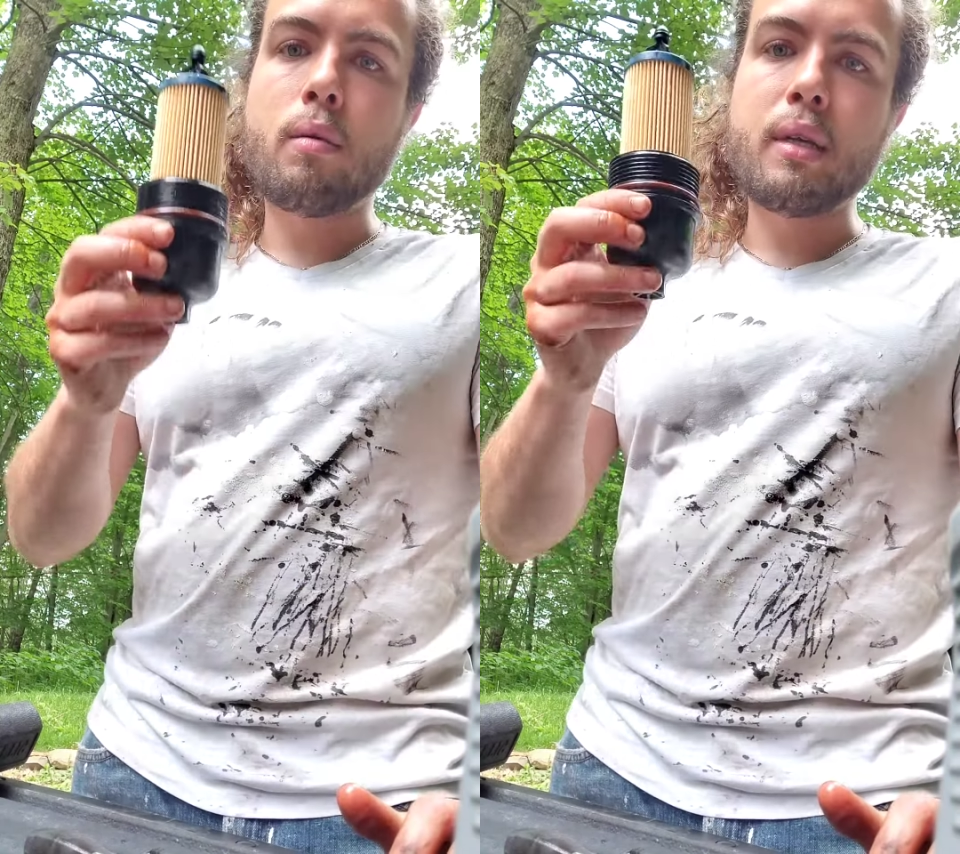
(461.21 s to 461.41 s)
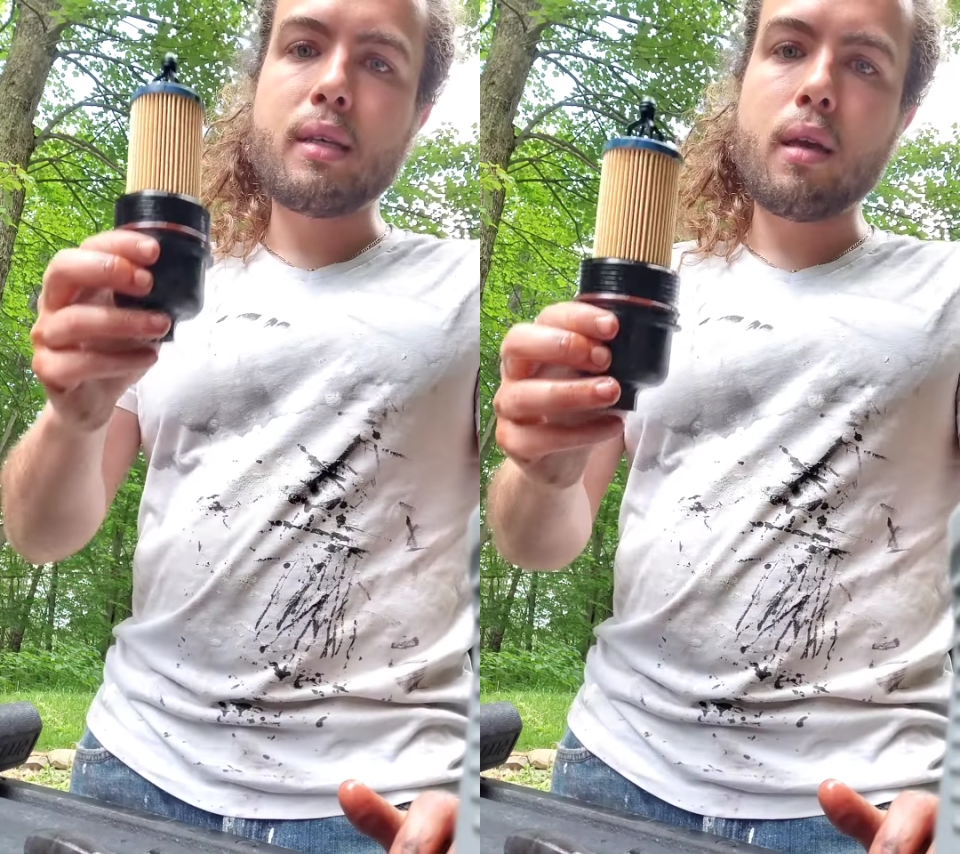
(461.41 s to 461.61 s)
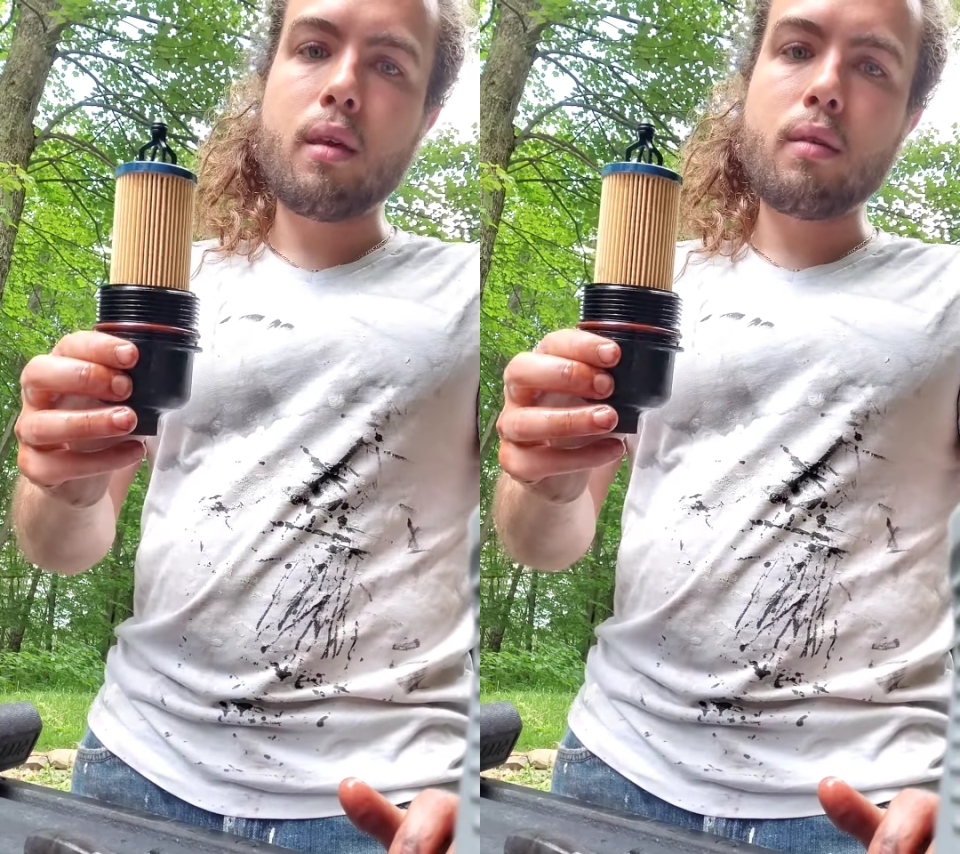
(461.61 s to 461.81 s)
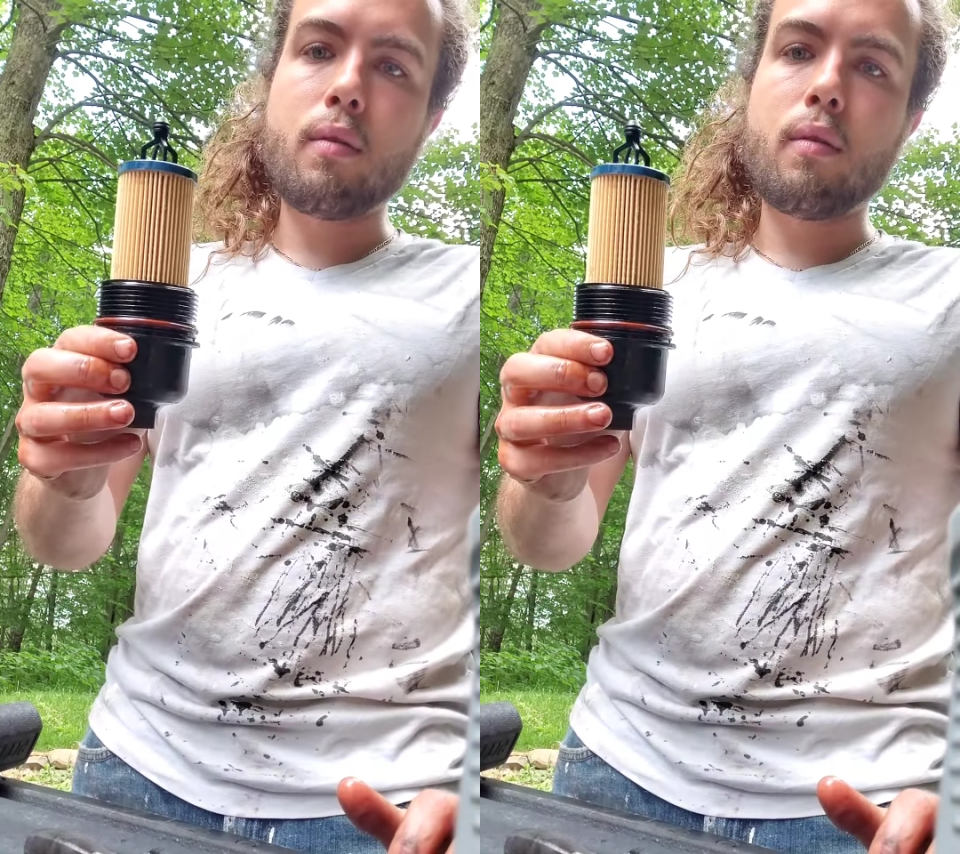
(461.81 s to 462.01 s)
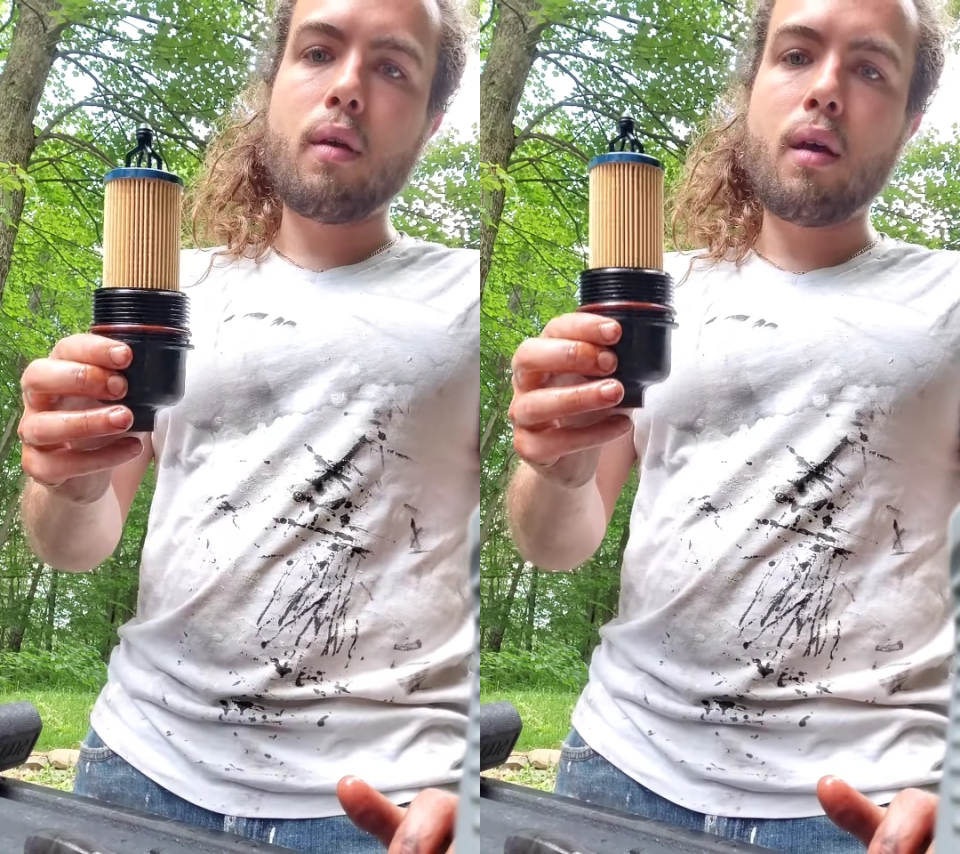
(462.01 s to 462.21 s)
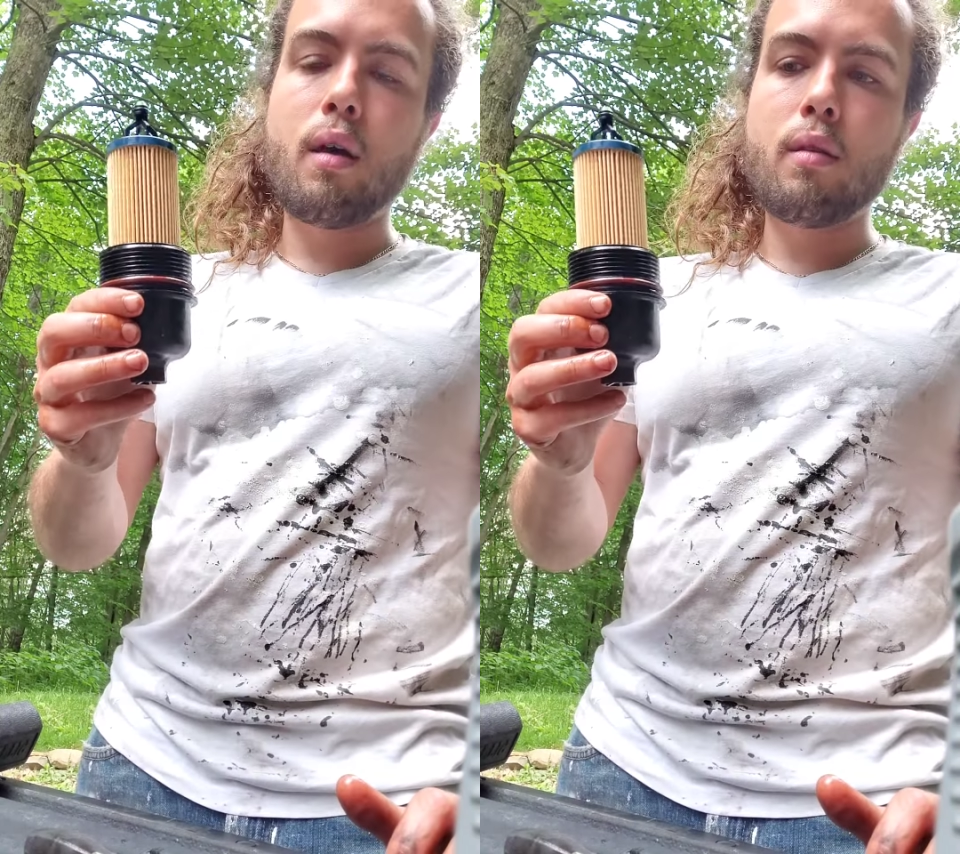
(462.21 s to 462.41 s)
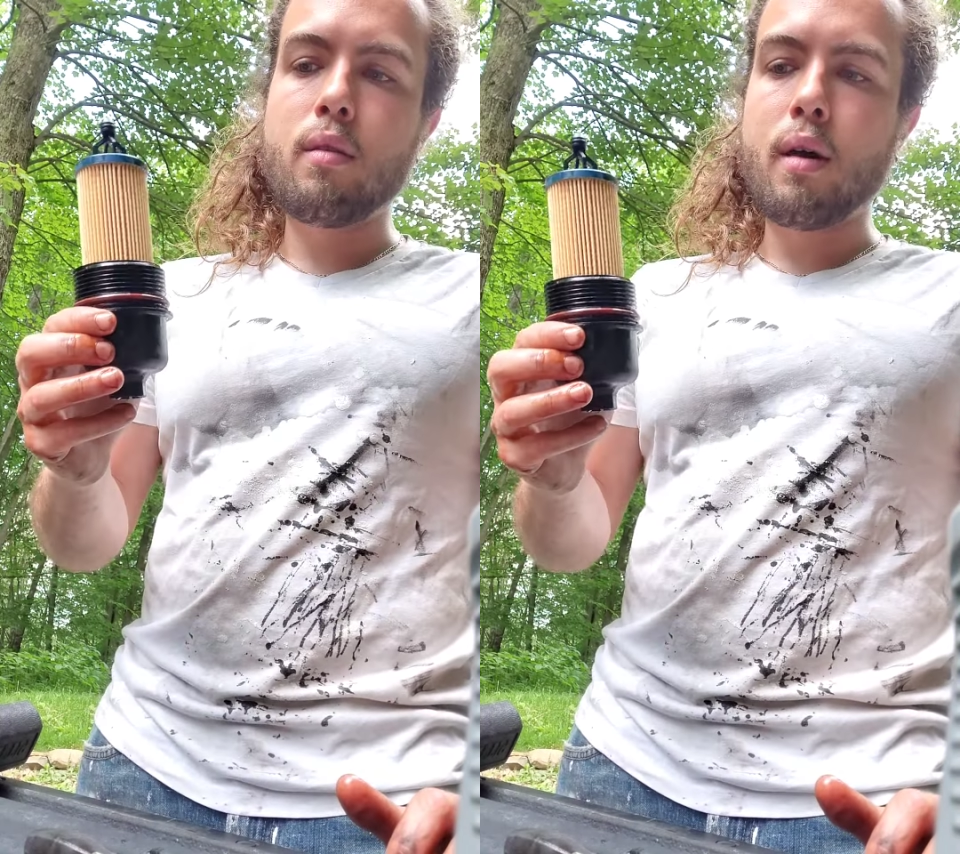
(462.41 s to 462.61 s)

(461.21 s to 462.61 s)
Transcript: I'm going to take this, and